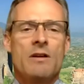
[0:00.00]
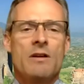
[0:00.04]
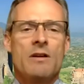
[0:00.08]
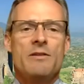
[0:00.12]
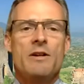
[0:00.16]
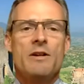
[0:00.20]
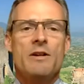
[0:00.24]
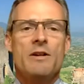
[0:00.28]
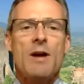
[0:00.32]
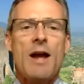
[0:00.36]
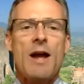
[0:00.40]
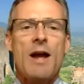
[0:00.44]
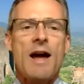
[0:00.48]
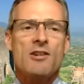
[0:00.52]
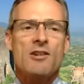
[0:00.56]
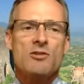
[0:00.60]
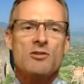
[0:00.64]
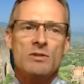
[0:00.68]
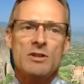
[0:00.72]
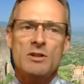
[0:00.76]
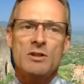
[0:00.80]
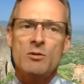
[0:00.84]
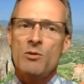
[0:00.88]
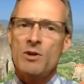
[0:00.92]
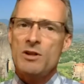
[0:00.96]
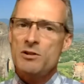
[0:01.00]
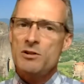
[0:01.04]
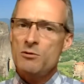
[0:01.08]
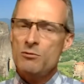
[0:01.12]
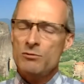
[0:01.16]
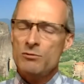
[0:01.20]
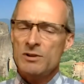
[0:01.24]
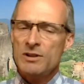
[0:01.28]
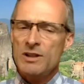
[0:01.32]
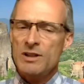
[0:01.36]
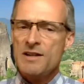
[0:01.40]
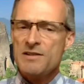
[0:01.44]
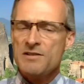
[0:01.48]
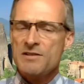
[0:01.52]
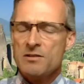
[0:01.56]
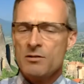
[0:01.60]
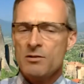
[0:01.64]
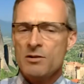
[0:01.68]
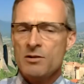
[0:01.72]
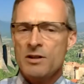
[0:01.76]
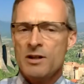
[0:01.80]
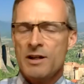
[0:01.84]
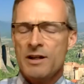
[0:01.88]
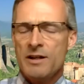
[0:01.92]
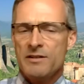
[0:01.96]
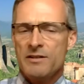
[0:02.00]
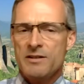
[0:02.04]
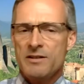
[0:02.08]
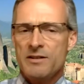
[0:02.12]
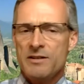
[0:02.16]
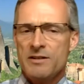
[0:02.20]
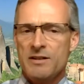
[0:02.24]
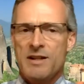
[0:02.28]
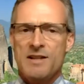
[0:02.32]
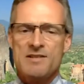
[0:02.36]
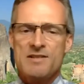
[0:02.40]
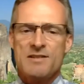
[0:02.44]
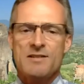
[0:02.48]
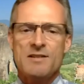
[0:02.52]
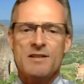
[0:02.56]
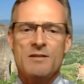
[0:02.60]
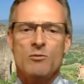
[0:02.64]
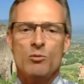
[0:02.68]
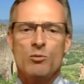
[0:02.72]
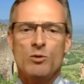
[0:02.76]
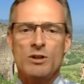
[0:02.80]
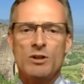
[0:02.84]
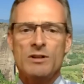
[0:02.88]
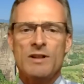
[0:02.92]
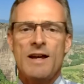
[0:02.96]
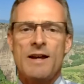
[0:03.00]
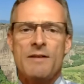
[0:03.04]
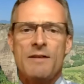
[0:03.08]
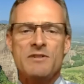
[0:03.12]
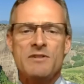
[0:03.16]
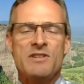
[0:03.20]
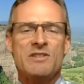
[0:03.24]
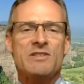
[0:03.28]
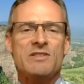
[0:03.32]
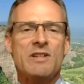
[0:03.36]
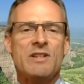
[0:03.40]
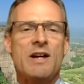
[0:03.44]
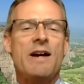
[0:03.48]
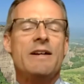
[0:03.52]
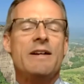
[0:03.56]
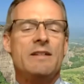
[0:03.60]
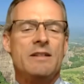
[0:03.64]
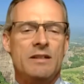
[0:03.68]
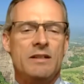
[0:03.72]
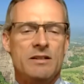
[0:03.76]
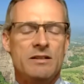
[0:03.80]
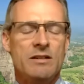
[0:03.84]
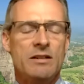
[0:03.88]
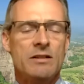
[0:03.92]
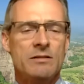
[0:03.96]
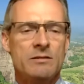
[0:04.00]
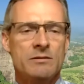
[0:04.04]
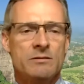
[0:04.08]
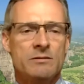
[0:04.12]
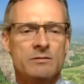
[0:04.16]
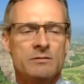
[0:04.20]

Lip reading: They're actually, whether you realize it or not, the guest will have decided